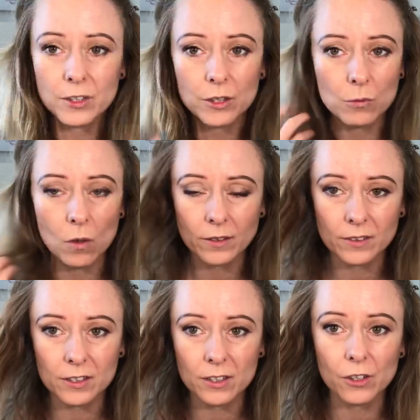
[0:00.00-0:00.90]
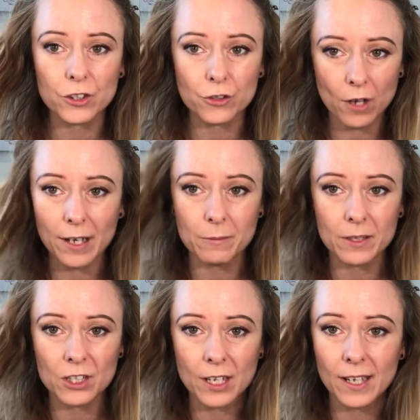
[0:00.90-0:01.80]
do one side straight with the
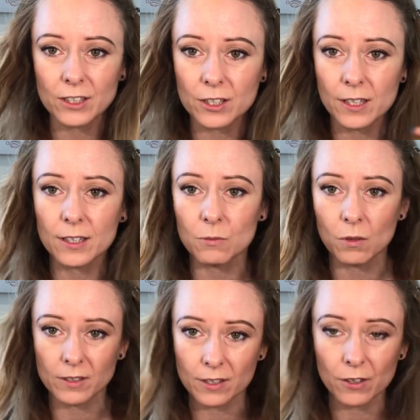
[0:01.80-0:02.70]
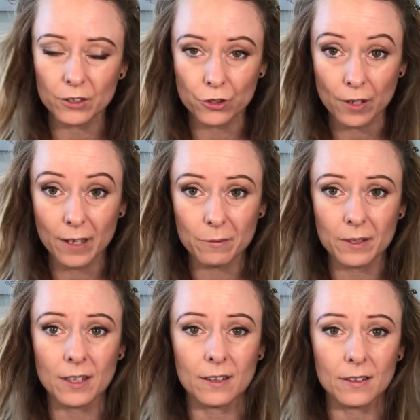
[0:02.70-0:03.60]
GHDs, one side straight with
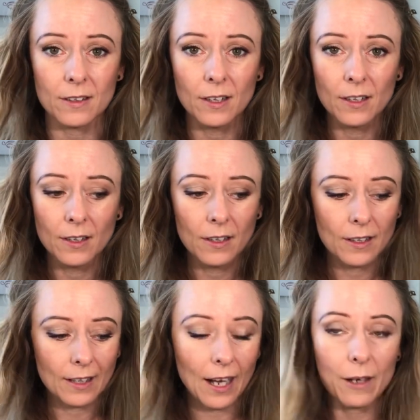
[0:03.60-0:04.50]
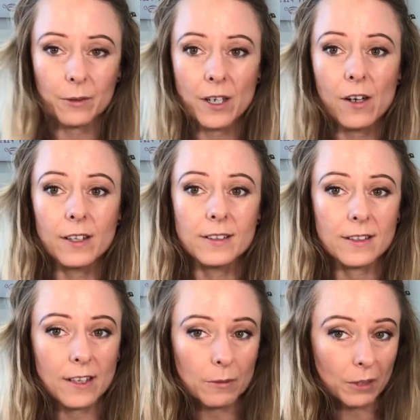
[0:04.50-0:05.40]
the Cloud9s, and
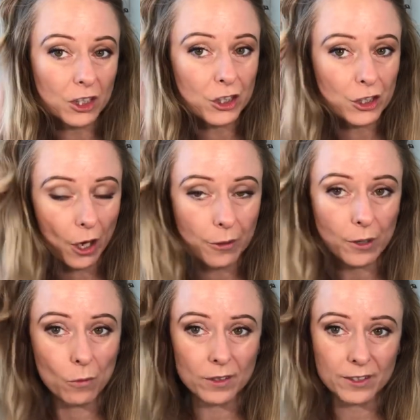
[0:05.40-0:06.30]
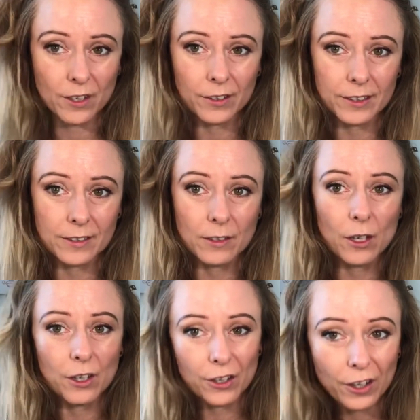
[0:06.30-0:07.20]
then I'm going to show you one side
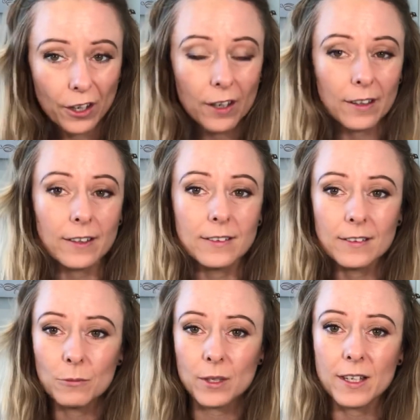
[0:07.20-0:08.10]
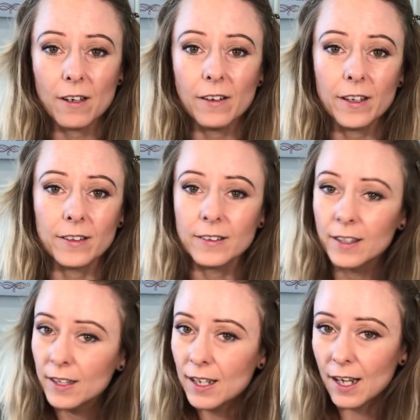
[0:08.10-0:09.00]
curling with the iron
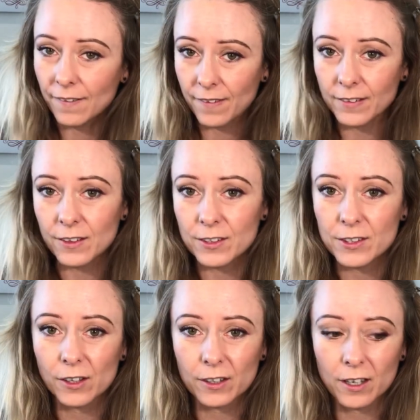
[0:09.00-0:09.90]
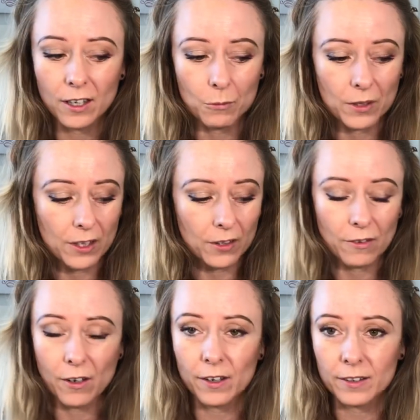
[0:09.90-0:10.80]
and then the other side curling with the other
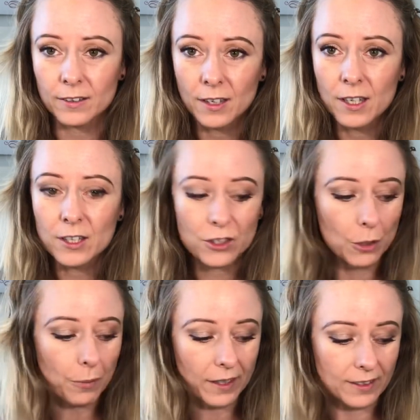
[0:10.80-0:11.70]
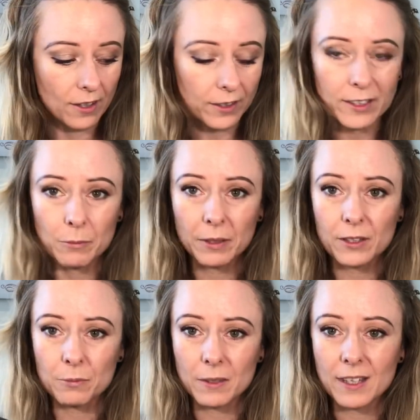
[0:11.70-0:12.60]
iron. Super excited
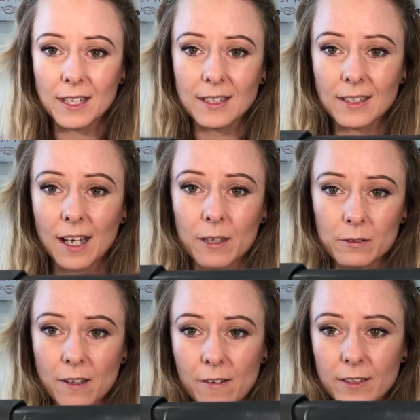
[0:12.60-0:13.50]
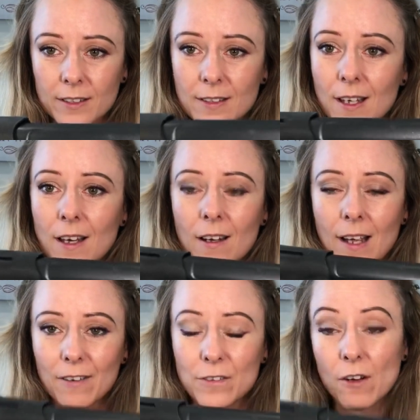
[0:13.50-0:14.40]
because with these Cloud9s I
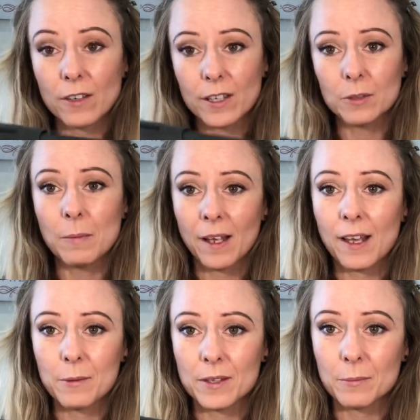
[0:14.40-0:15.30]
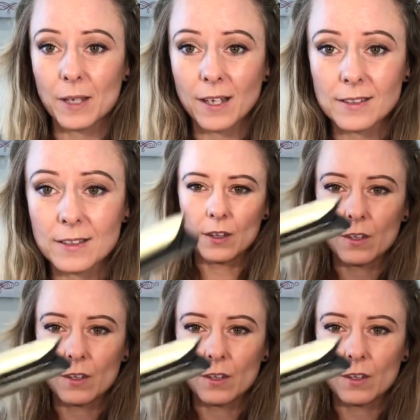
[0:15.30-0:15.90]
have not curled my hair with them yet.